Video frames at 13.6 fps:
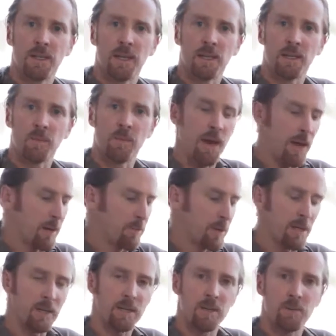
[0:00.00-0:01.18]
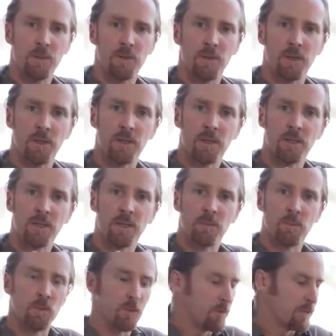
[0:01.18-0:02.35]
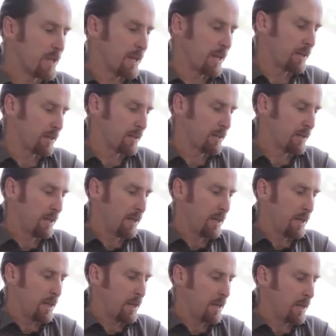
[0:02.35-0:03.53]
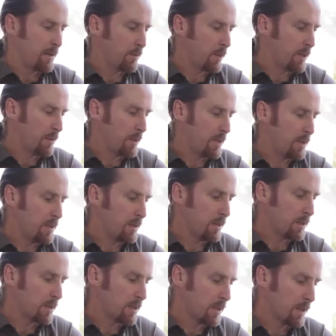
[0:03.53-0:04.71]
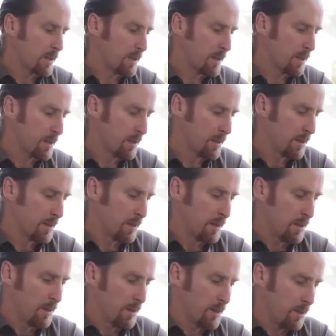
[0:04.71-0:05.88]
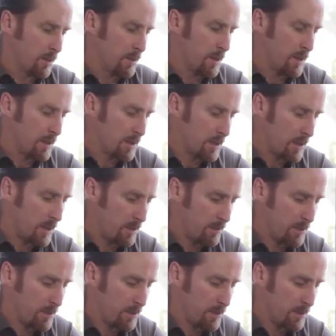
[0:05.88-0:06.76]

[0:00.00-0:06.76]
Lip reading: at the back behind the mirror moves at. And what I mean is, on the inside